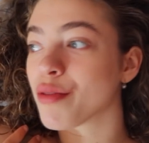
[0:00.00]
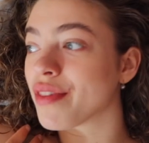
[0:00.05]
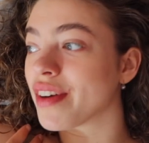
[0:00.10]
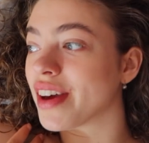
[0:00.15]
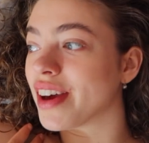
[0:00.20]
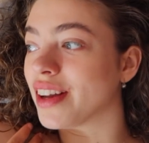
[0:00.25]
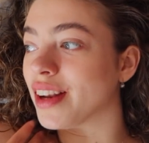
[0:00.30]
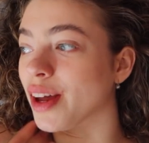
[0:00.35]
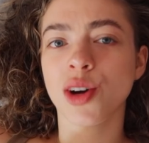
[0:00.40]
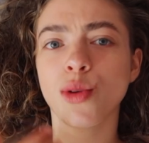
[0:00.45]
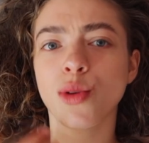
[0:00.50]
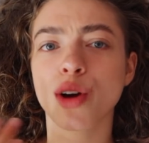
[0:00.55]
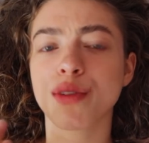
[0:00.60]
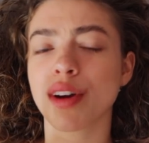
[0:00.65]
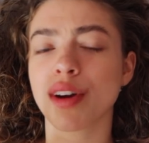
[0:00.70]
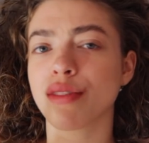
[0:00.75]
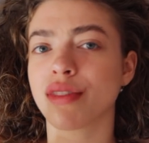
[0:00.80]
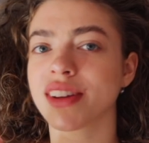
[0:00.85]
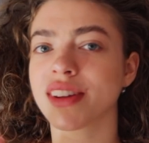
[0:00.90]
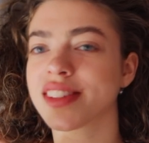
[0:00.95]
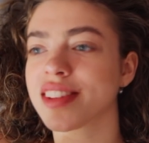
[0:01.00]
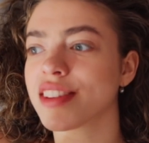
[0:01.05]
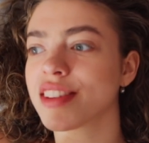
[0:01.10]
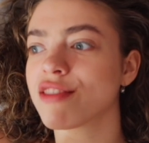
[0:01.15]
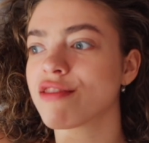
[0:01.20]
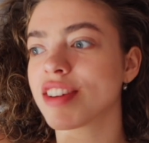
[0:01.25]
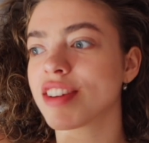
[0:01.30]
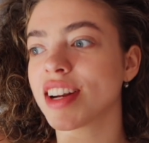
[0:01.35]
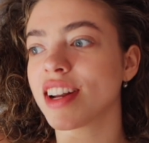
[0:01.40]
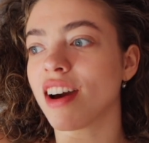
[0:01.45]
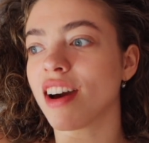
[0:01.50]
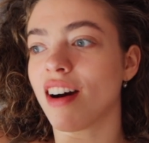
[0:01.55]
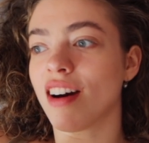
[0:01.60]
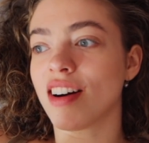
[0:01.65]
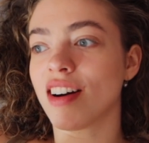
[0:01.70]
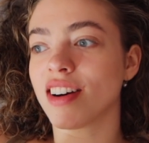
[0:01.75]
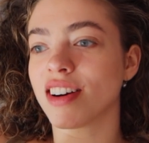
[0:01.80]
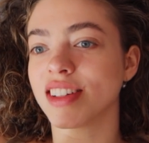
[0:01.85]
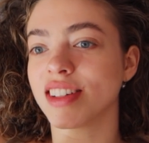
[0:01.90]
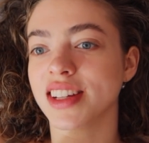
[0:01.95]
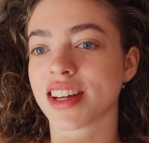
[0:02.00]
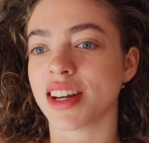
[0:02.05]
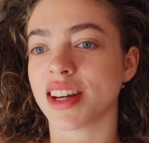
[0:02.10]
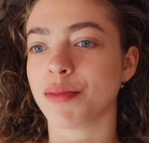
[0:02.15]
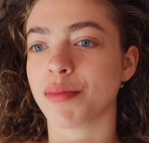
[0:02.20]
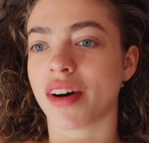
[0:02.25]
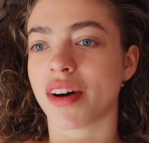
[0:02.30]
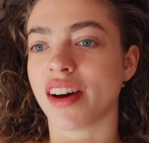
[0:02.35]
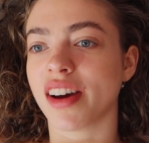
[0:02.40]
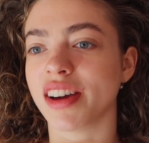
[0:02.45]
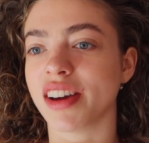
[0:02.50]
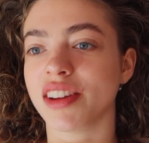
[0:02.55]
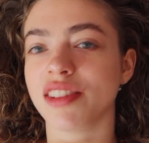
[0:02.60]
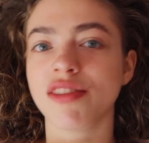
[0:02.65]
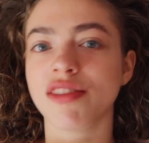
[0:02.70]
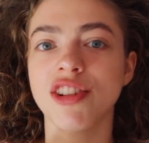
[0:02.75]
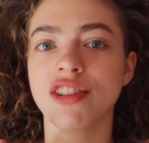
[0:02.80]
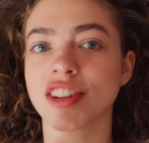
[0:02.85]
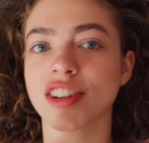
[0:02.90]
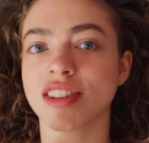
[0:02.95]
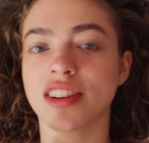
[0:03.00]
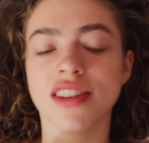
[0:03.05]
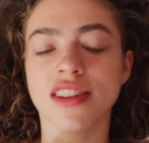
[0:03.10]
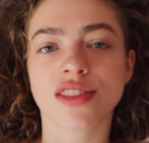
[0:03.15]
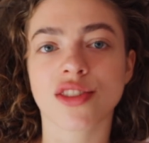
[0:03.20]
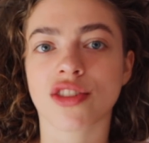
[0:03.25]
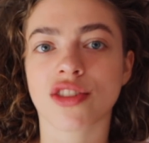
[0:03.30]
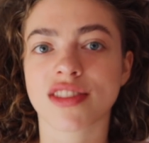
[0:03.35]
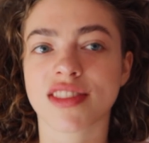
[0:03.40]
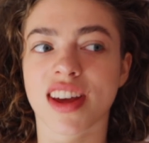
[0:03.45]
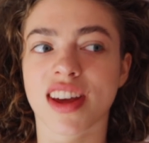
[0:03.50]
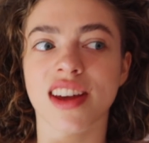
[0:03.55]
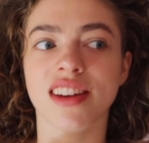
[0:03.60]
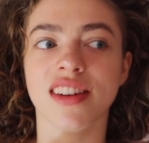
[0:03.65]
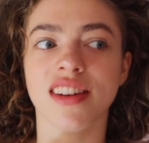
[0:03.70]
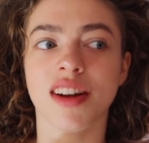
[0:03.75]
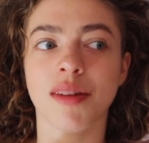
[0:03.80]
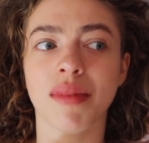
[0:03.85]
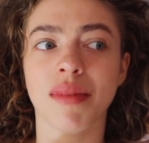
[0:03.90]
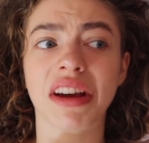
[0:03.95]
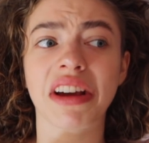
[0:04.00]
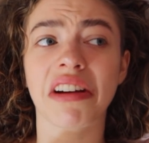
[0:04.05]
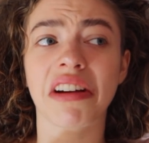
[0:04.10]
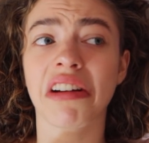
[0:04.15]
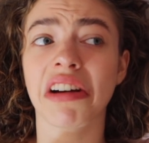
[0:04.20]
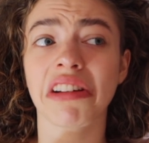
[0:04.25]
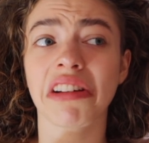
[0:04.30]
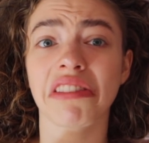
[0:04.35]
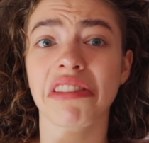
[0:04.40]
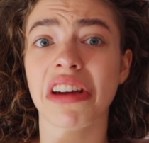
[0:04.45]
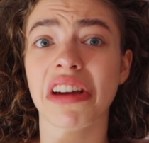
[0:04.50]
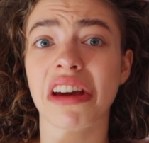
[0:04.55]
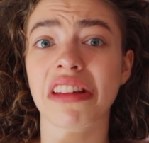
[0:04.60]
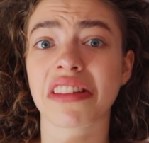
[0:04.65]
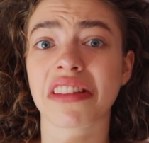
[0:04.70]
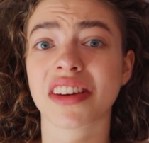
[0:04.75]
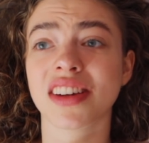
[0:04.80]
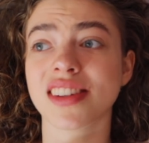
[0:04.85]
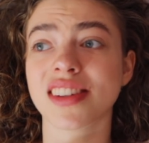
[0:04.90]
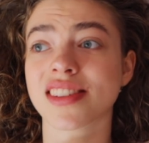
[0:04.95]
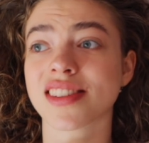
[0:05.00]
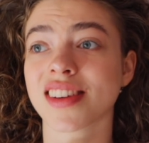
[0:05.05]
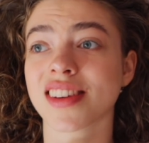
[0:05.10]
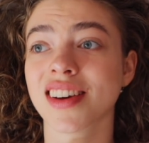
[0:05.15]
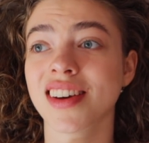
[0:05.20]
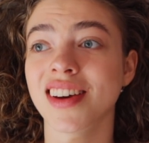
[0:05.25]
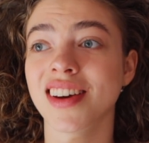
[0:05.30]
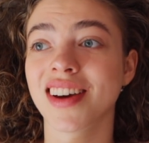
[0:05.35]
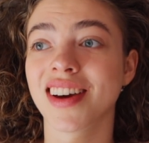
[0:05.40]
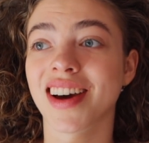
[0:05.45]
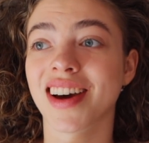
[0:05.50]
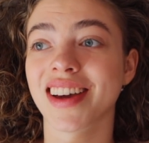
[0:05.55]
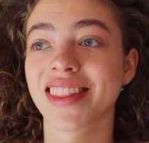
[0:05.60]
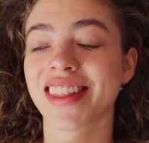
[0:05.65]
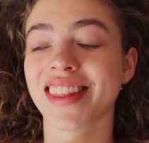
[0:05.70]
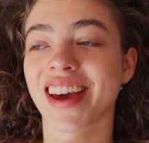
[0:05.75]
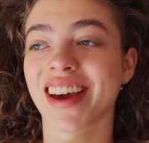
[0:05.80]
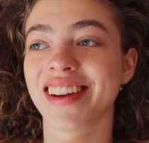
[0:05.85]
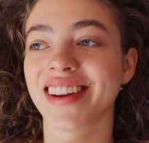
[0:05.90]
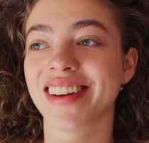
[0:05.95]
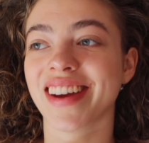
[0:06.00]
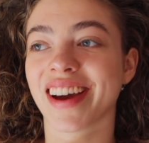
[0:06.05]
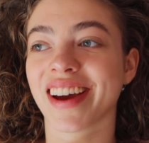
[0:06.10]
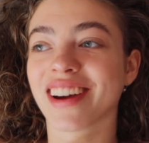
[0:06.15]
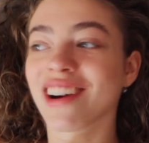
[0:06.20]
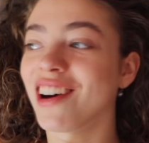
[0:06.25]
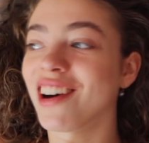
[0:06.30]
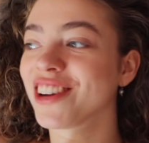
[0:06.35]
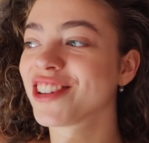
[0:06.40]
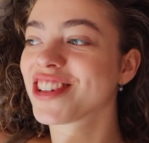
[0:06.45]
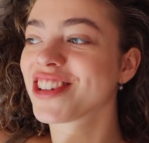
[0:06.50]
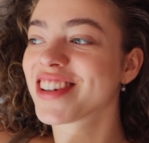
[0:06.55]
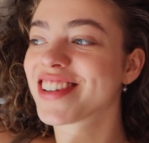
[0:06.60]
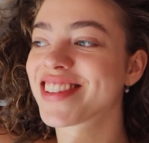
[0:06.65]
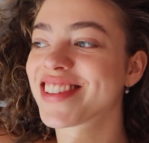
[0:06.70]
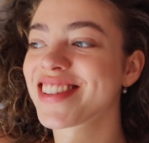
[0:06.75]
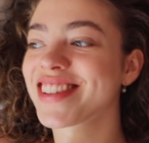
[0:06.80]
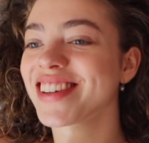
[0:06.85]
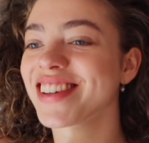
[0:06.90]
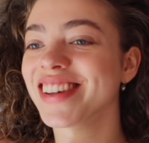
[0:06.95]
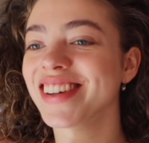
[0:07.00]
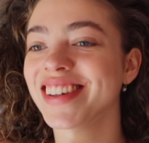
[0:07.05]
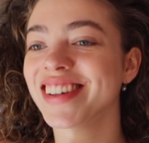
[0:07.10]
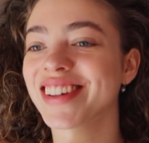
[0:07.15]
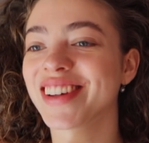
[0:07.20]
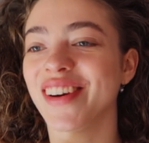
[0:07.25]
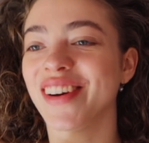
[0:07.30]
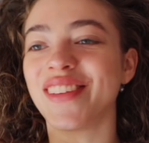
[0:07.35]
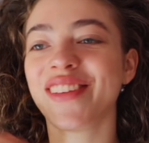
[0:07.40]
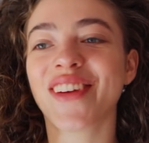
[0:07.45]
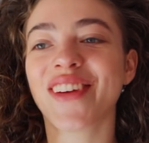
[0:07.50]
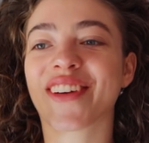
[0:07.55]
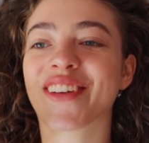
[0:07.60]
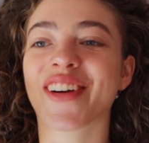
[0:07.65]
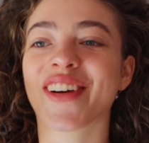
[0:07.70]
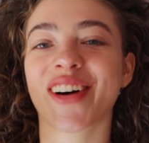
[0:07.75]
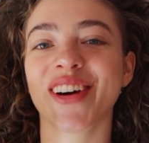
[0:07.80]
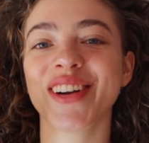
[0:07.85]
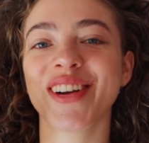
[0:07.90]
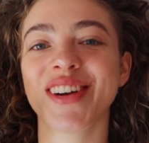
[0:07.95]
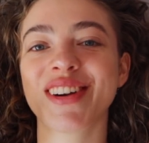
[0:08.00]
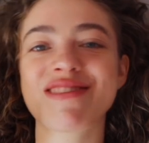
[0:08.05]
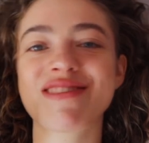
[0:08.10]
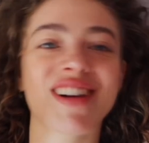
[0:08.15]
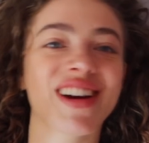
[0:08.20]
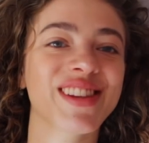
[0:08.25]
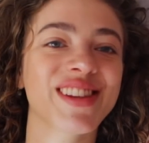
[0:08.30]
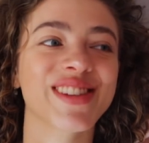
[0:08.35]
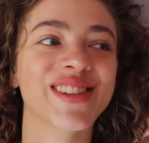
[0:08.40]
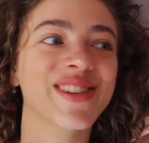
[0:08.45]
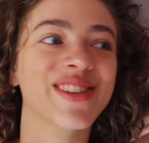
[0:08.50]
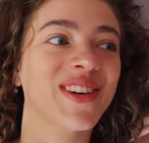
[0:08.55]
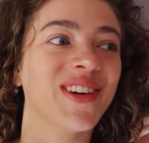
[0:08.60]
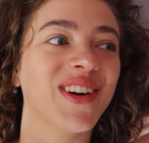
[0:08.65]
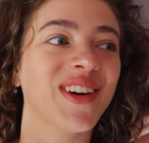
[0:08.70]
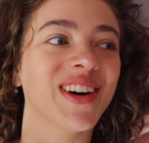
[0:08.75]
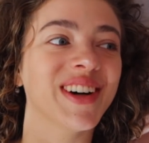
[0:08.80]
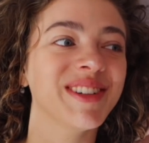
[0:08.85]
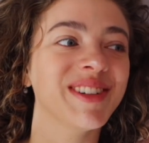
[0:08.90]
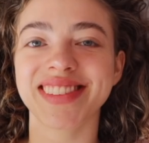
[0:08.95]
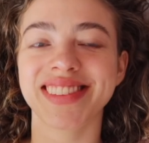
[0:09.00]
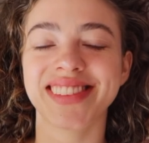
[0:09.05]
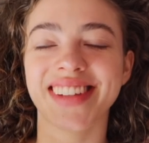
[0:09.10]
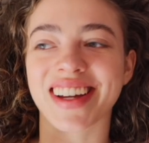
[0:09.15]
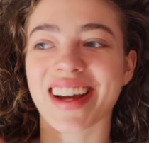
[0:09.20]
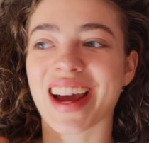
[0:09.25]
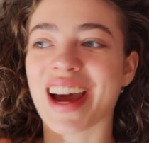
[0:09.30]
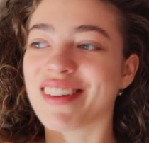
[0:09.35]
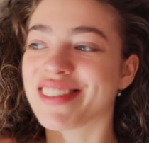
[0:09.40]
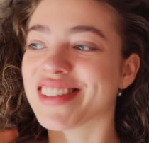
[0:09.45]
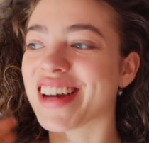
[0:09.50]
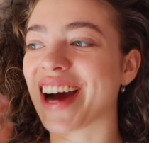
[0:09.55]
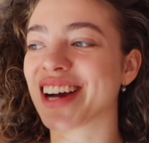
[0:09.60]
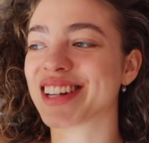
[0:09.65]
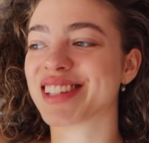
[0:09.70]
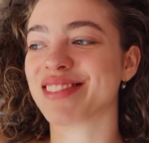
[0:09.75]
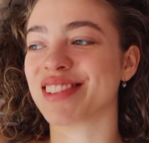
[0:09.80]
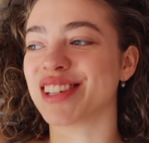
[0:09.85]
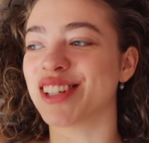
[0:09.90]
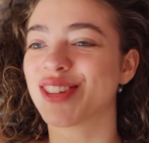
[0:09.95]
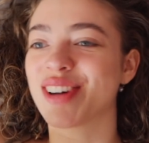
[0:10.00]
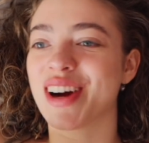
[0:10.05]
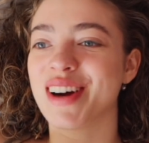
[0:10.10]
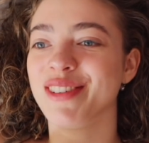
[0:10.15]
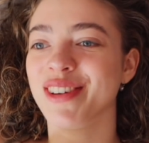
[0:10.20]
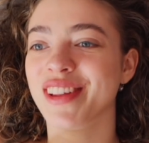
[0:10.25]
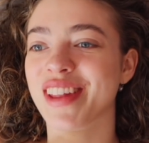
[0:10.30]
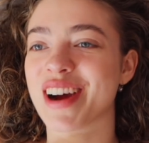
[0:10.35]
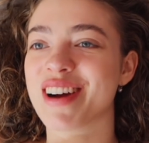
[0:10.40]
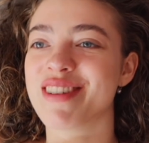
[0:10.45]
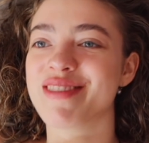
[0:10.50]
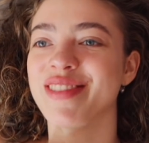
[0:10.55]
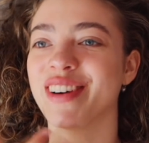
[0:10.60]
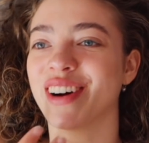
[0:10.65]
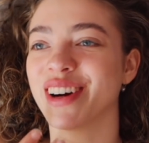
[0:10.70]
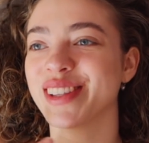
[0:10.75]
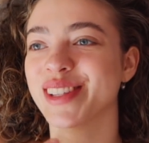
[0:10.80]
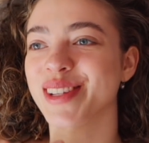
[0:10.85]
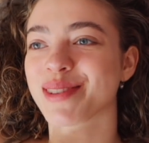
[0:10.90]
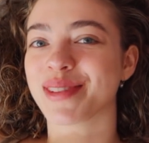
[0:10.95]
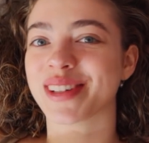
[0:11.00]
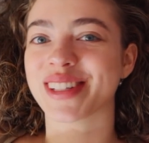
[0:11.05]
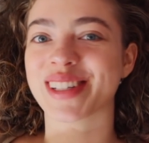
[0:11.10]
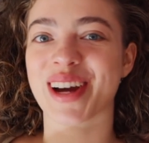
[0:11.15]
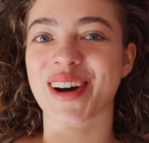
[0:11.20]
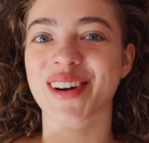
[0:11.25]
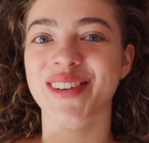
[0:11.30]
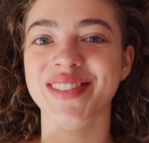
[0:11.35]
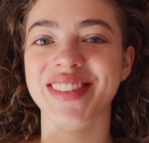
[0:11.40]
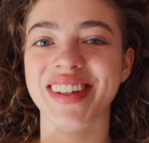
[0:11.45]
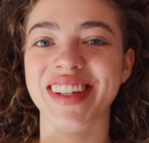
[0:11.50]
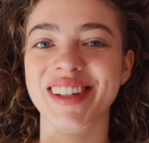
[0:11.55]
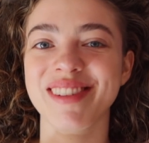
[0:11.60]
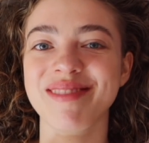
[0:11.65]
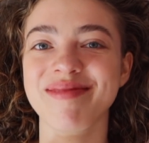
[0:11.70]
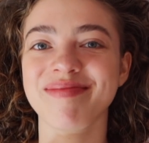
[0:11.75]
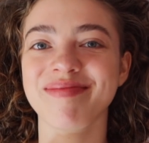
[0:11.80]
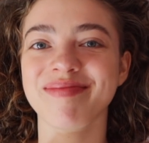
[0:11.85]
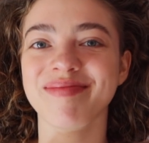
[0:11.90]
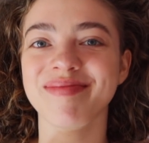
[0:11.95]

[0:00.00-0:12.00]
fear, like what if I find something really hard in my neuroscience content and I'm like, I don't get this. And then I can't just go knock on a friend's door. Like I have to actively travel there and find someone to help me.